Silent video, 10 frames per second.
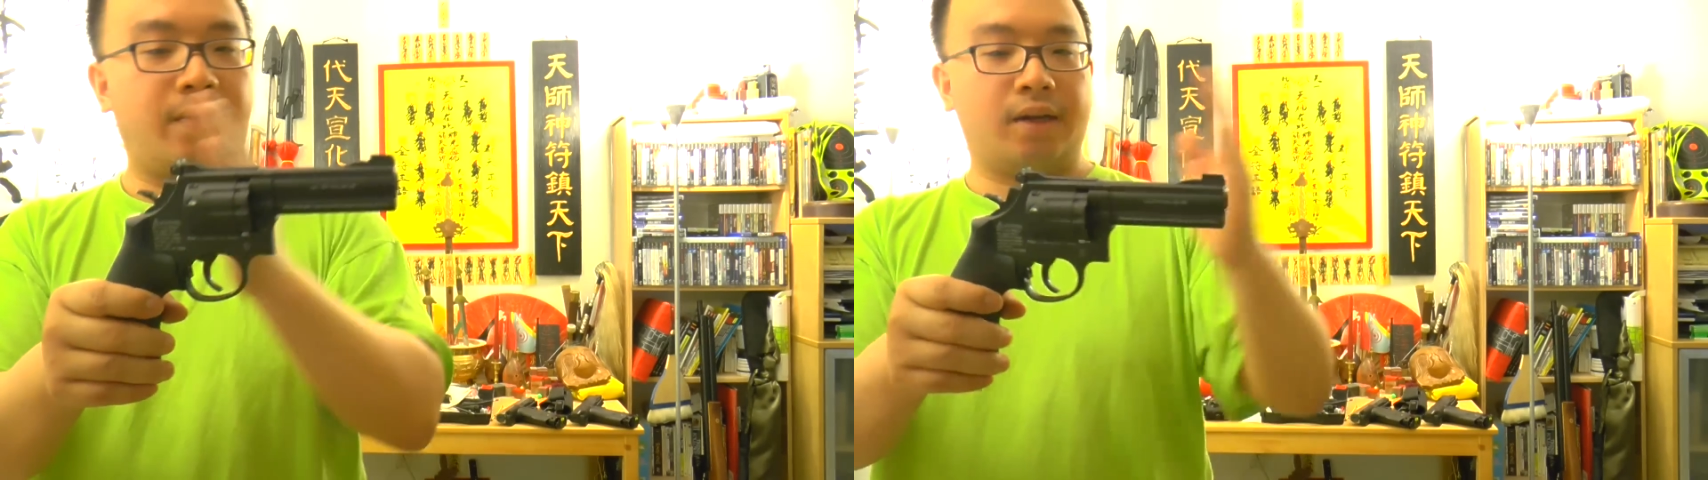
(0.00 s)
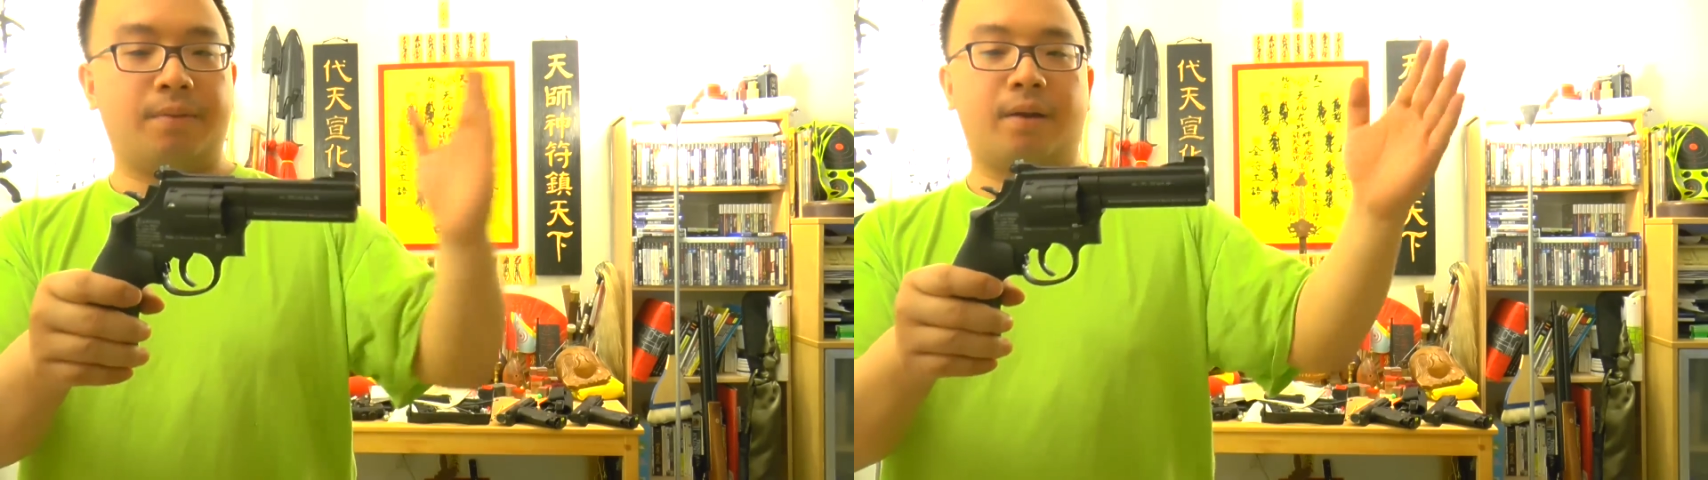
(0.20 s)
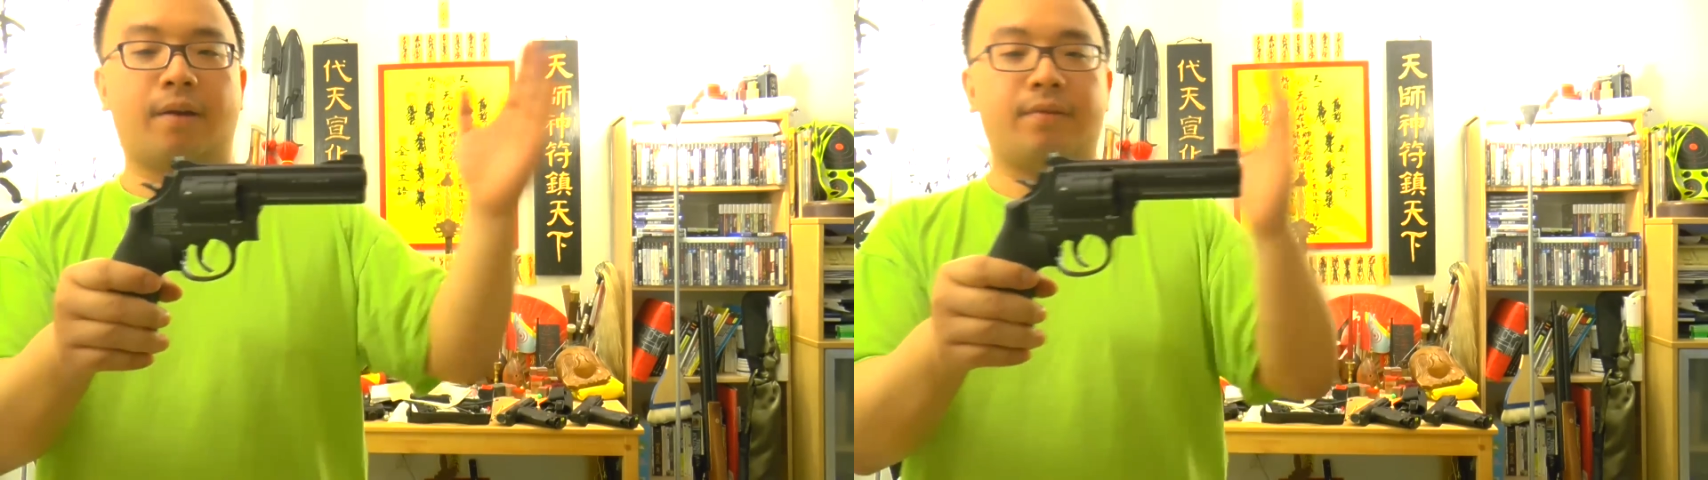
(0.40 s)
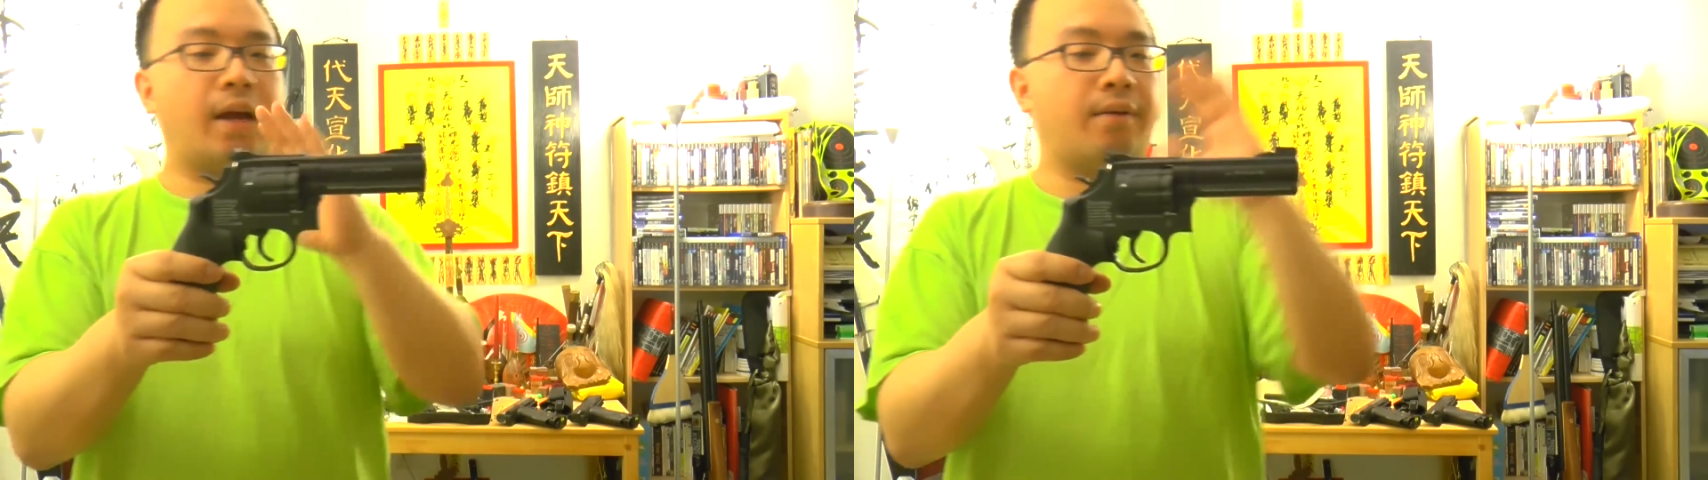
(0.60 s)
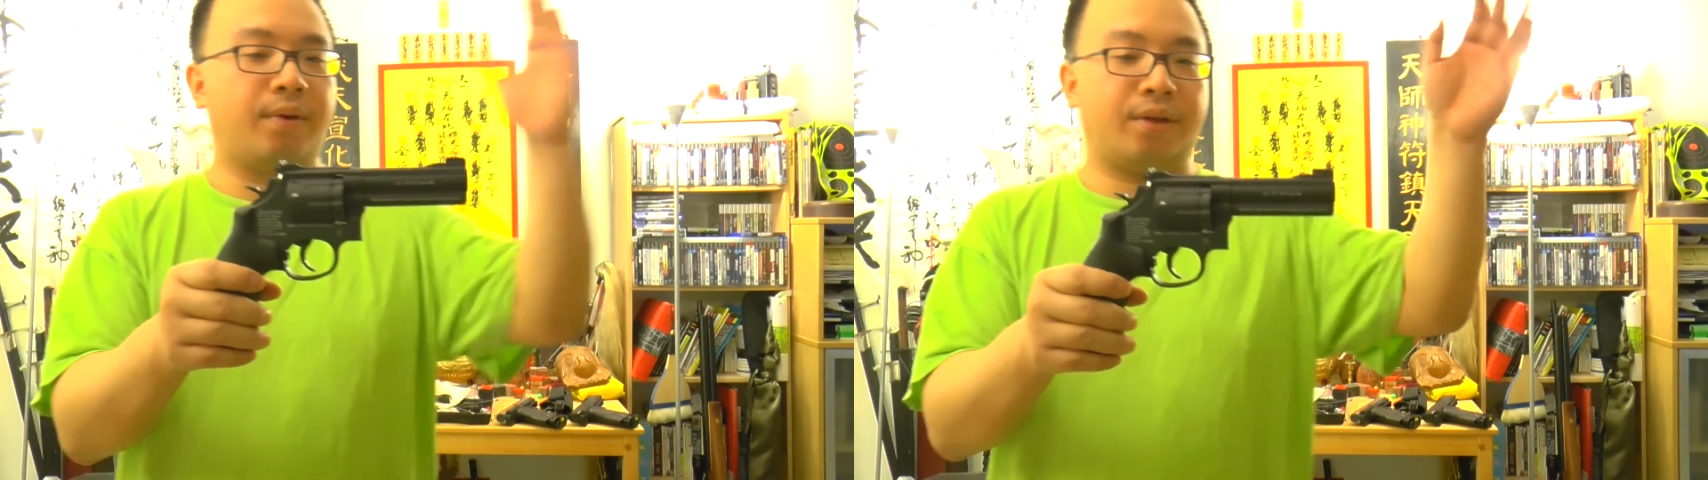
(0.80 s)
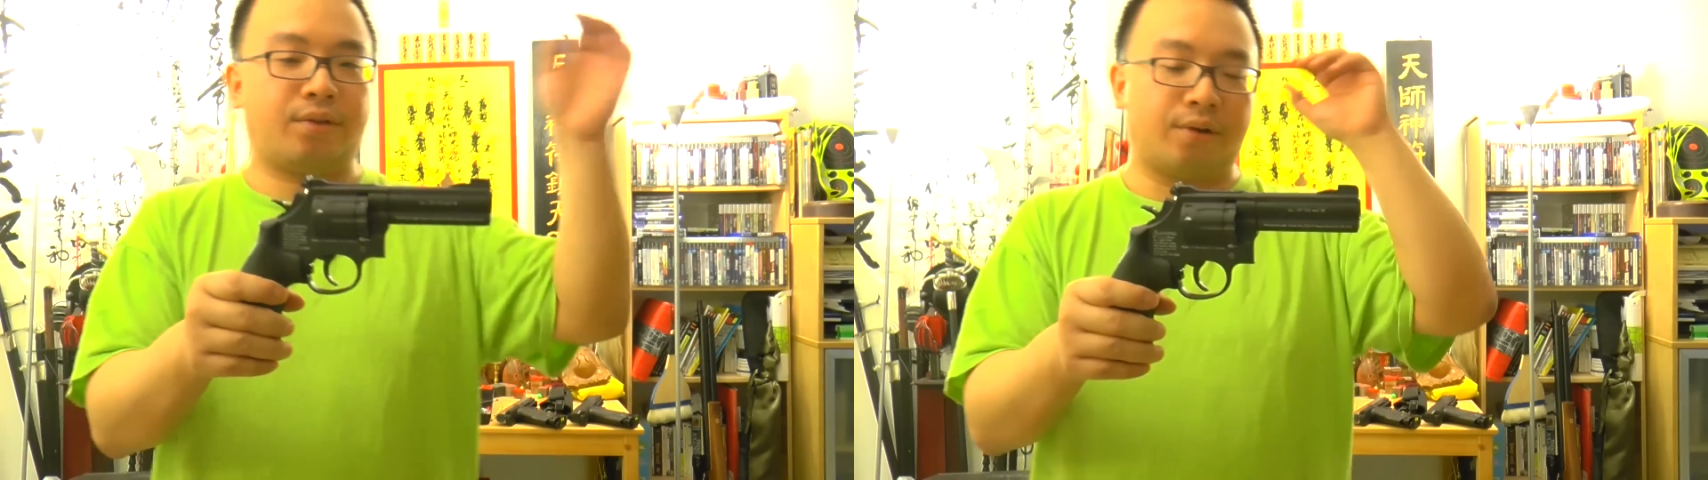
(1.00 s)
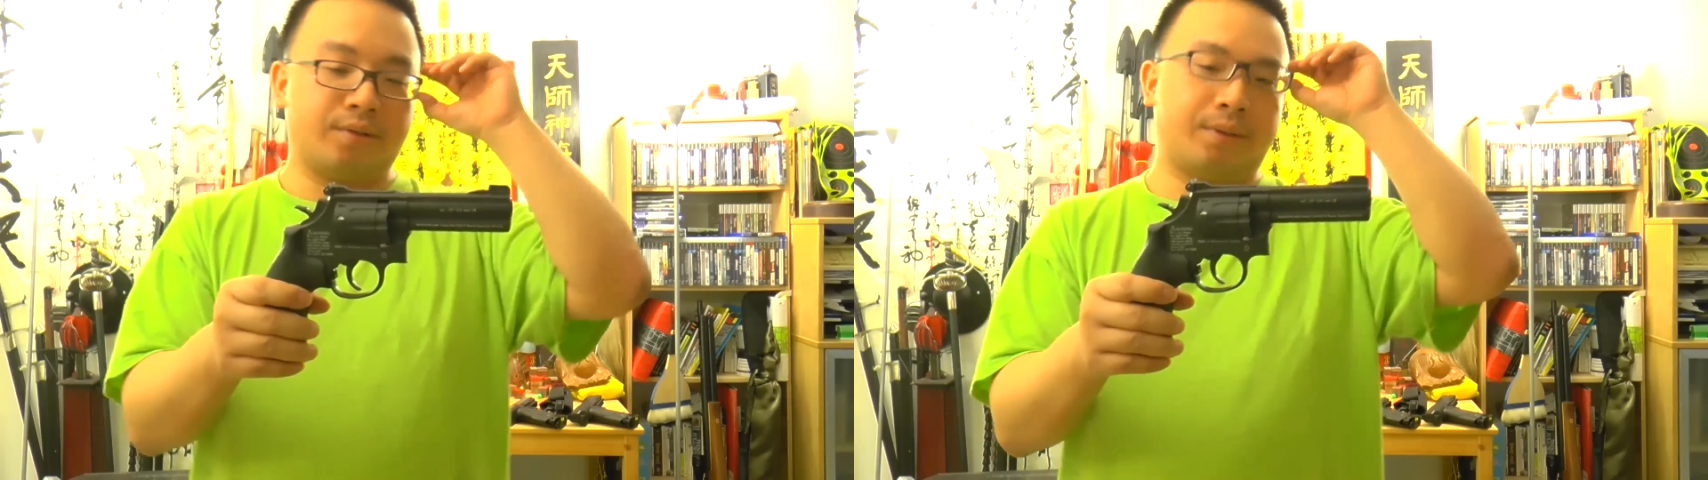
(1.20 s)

a little bit of that return